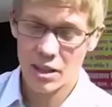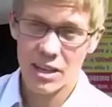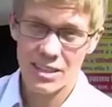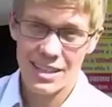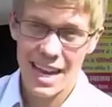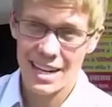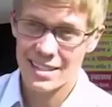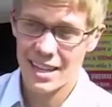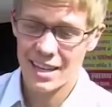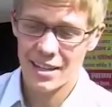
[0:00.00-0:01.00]
the largest
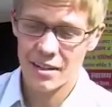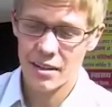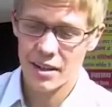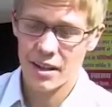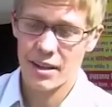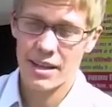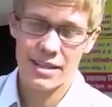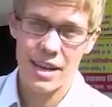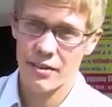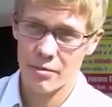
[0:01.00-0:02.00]
data set
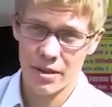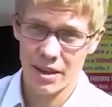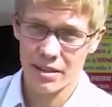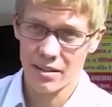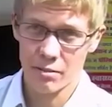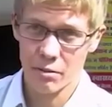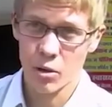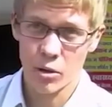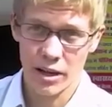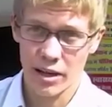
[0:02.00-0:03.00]
that's ever been
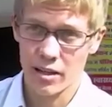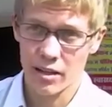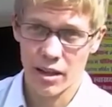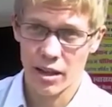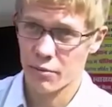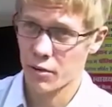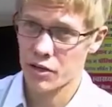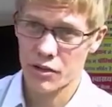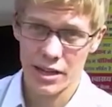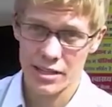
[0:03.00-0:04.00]
recorded for
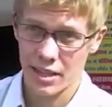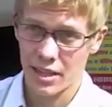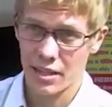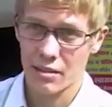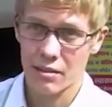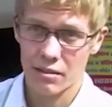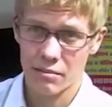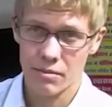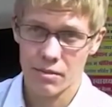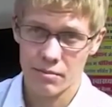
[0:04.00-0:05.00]
a transient
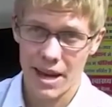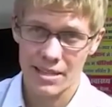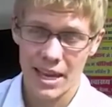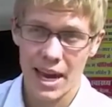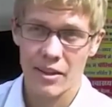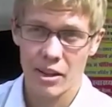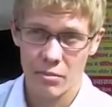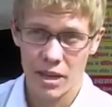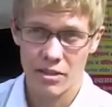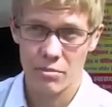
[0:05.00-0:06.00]
mass gathering
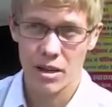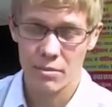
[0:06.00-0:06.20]
patient